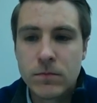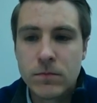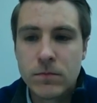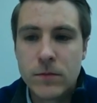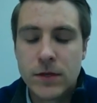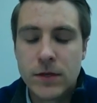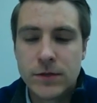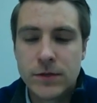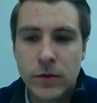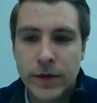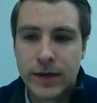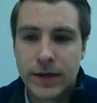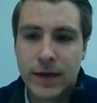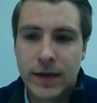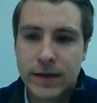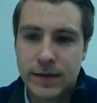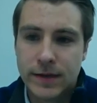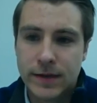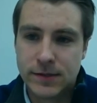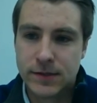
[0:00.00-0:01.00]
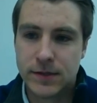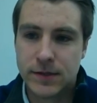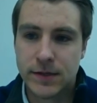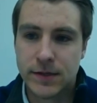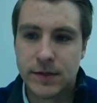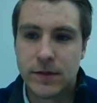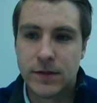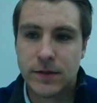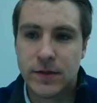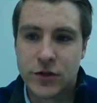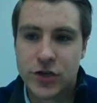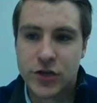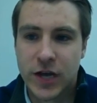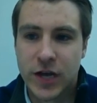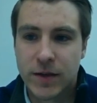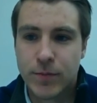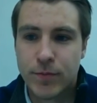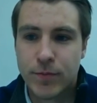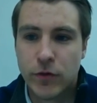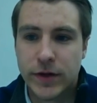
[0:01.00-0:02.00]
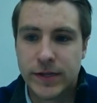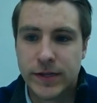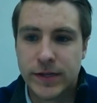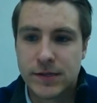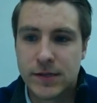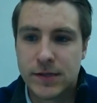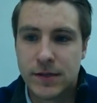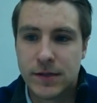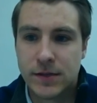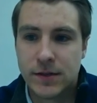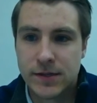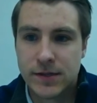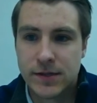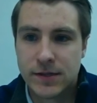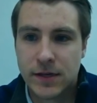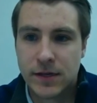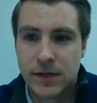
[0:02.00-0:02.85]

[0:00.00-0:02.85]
So again, it's the checkpoints in the cell